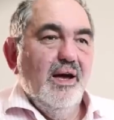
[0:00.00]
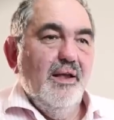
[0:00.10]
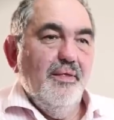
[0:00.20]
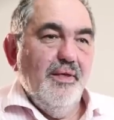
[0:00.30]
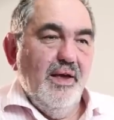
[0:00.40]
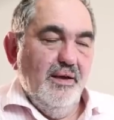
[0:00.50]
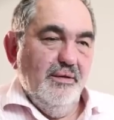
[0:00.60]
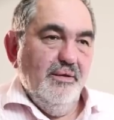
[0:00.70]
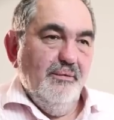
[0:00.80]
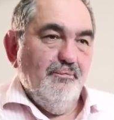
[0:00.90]
And
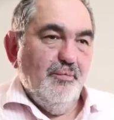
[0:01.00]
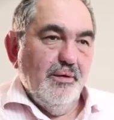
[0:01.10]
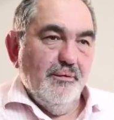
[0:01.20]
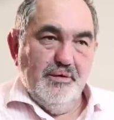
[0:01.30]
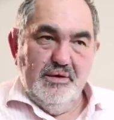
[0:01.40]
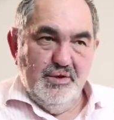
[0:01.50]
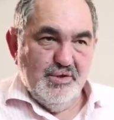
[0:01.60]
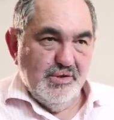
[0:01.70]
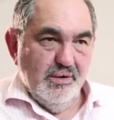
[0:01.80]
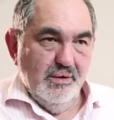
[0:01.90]
then for
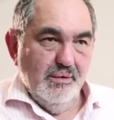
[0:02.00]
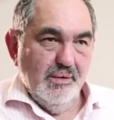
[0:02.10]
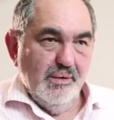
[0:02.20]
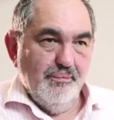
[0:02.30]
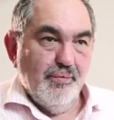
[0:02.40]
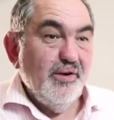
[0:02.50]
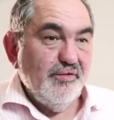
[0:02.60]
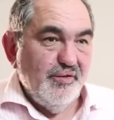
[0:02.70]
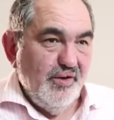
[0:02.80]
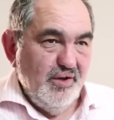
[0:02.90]
each
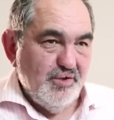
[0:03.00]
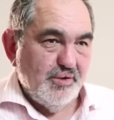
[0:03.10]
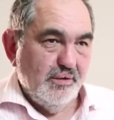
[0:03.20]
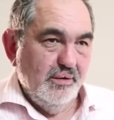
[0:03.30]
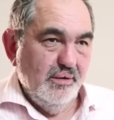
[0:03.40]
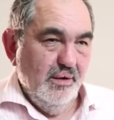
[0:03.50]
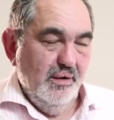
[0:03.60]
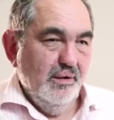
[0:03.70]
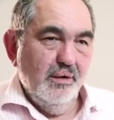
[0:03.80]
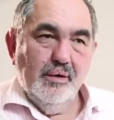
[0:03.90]
presentation,
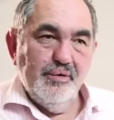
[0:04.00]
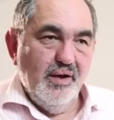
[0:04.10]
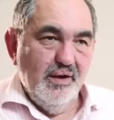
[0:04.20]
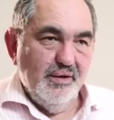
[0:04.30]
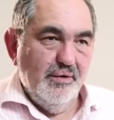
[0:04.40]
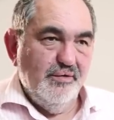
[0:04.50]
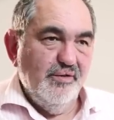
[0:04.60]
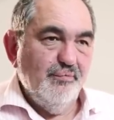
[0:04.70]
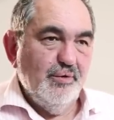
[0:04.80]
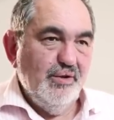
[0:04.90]
not
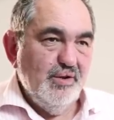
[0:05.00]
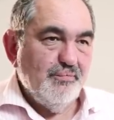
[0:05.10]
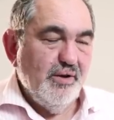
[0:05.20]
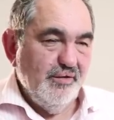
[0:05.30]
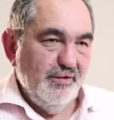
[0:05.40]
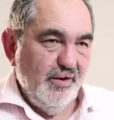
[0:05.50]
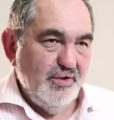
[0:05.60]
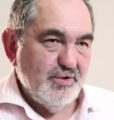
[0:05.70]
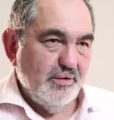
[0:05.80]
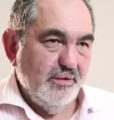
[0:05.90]
diagnosis, but each
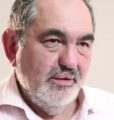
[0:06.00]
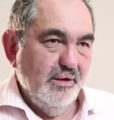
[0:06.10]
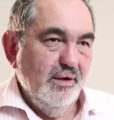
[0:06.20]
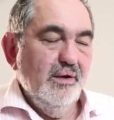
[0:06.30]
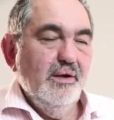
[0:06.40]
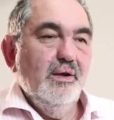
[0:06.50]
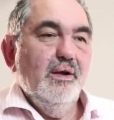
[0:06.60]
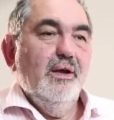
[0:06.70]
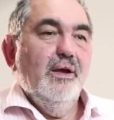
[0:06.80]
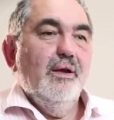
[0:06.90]
presentation,
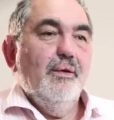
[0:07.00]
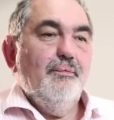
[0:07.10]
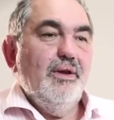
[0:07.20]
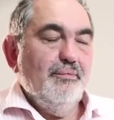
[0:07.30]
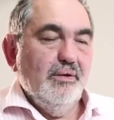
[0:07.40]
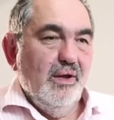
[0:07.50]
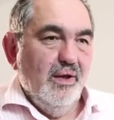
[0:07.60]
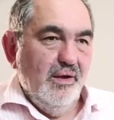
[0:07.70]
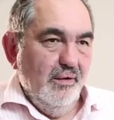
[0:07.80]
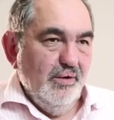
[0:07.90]
people
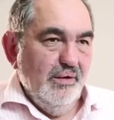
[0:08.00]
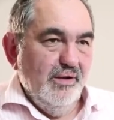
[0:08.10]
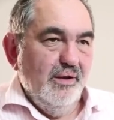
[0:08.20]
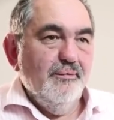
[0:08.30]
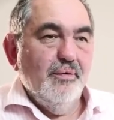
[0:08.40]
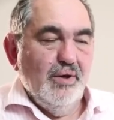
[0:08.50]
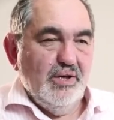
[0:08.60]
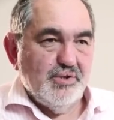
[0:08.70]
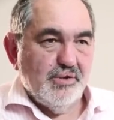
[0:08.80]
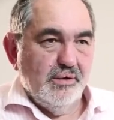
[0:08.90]
are given
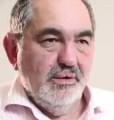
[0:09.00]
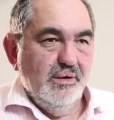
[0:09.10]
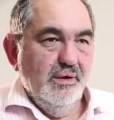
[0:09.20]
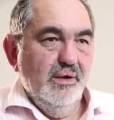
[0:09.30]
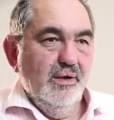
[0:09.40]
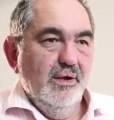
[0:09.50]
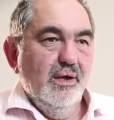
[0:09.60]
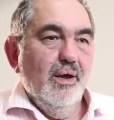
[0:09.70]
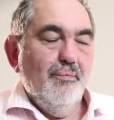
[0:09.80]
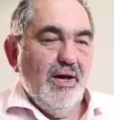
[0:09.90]
information
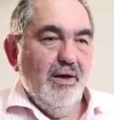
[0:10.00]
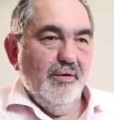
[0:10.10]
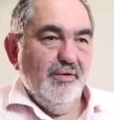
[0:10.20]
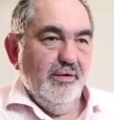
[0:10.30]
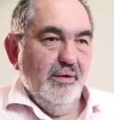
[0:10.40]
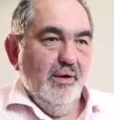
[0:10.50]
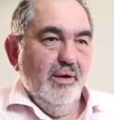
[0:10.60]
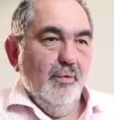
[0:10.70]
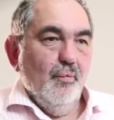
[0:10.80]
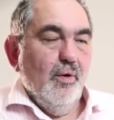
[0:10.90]
about
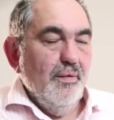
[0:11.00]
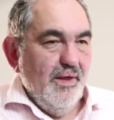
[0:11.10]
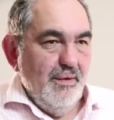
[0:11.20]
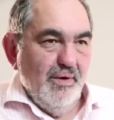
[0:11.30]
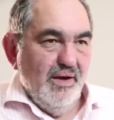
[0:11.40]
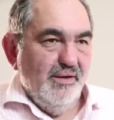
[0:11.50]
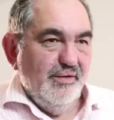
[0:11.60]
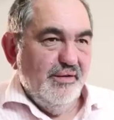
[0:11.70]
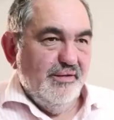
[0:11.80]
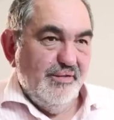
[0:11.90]
what they might
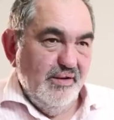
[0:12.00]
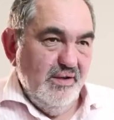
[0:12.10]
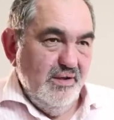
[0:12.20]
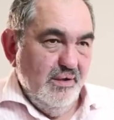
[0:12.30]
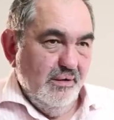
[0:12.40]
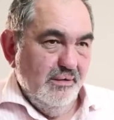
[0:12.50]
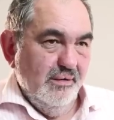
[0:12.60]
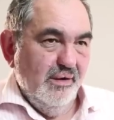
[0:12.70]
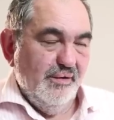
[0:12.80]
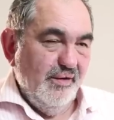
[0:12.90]
see
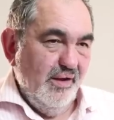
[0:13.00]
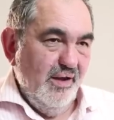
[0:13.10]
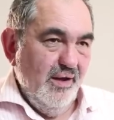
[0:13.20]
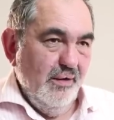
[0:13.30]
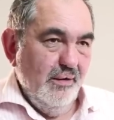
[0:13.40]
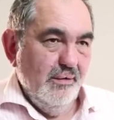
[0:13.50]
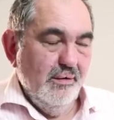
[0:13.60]
and hear,